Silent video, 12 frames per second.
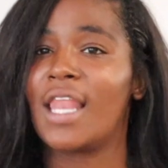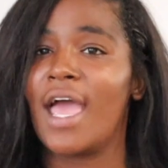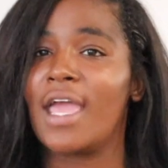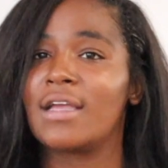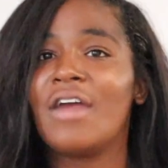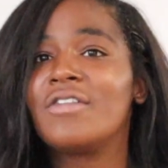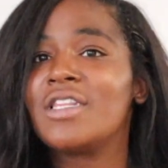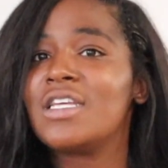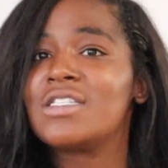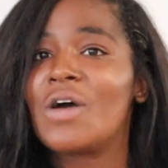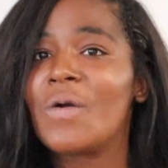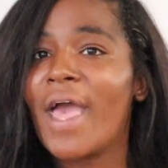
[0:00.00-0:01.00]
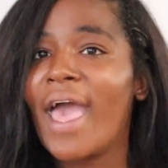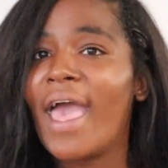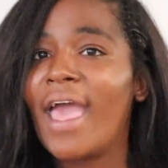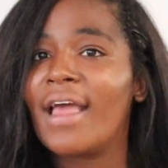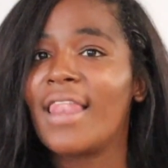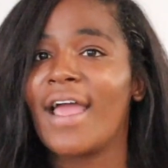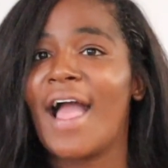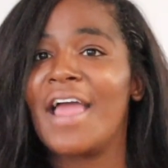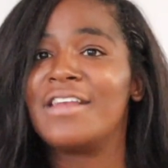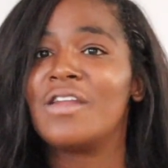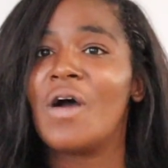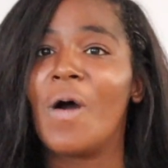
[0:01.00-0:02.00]
of like everything's okay. Like I
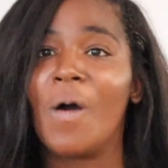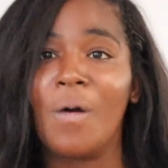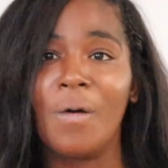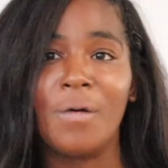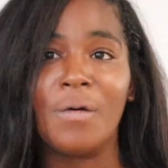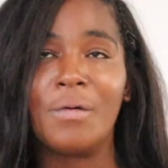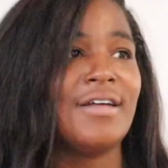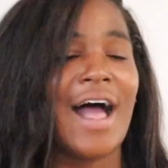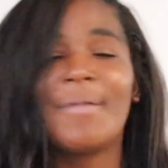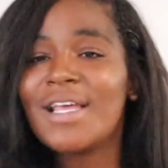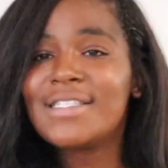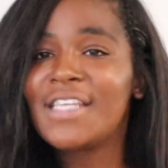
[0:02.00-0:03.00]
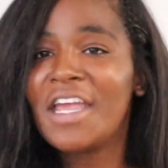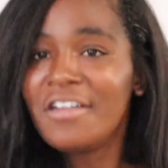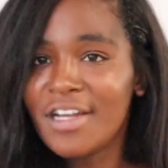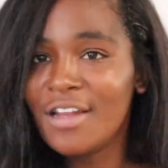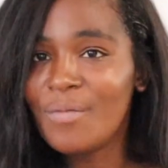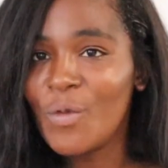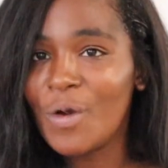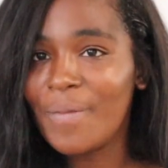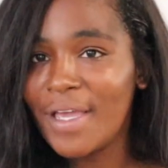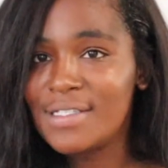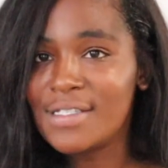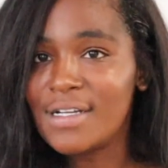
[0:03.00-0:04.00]
know I'm not scared anymore,
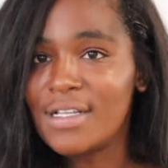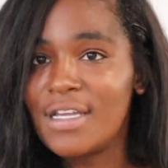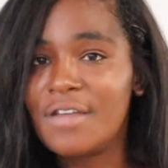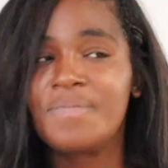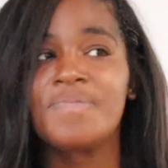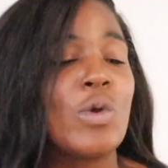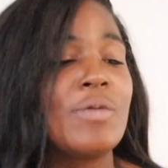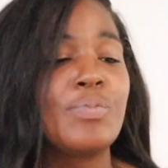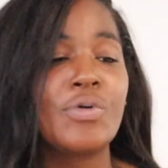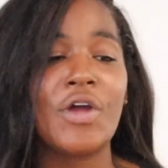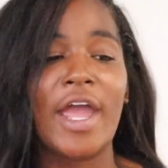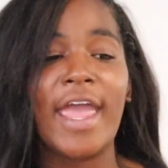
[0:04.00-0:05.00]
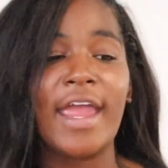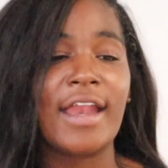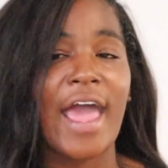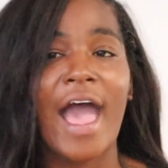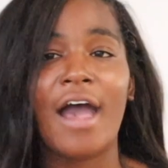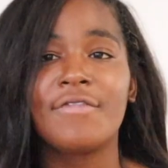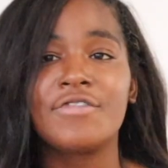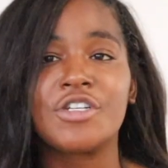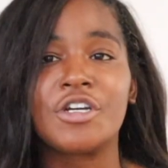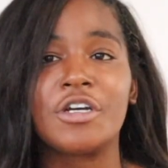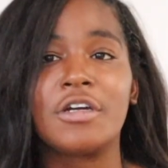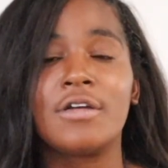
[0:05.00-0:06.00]
basically. We prayed
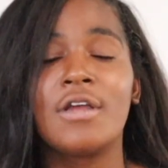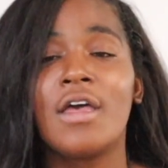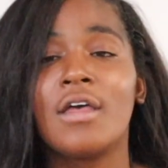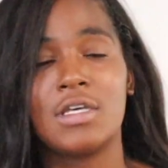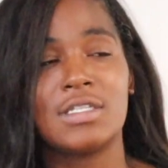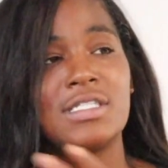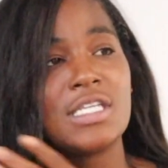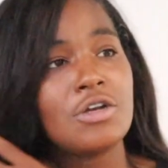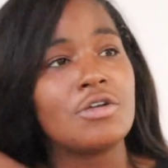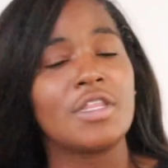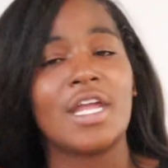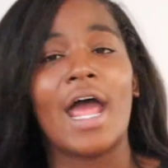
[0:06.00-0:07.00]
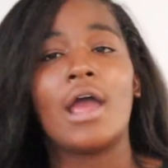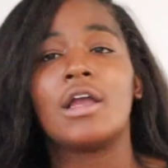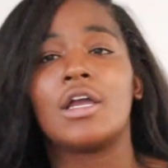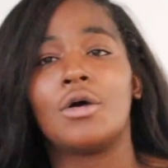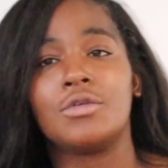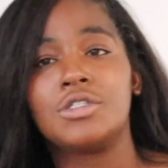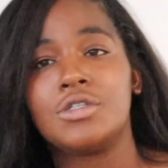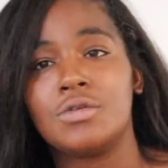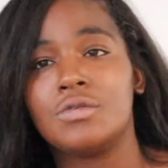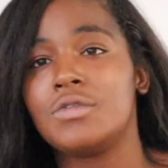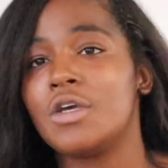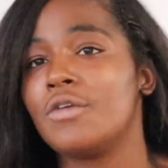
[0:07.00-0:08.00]
after. The center that I go
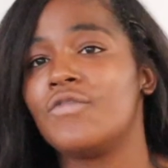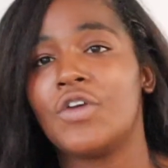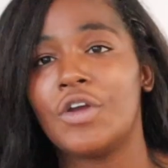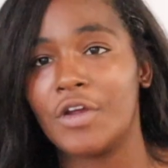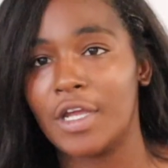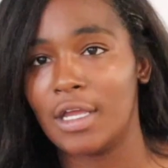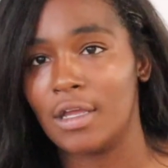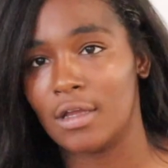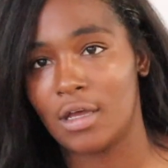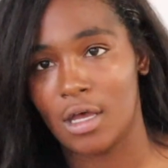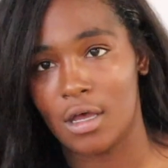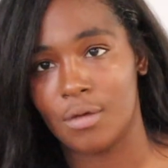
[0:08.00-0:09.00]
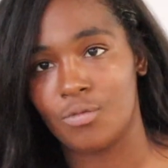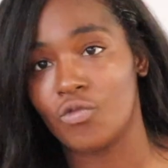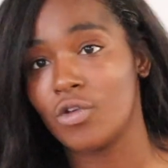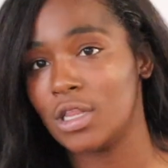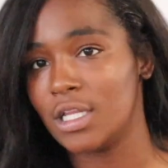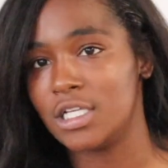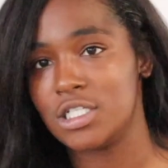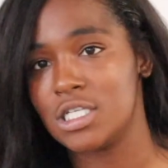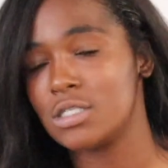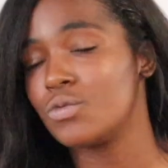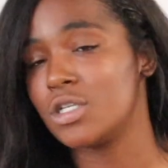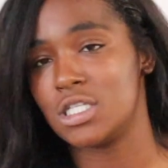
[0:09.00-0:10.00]
to, they're very
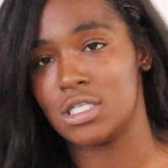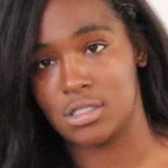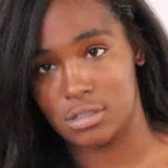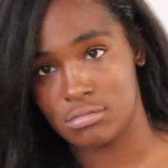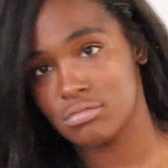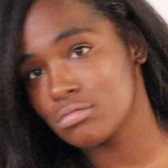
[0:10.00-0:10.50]
religious, which is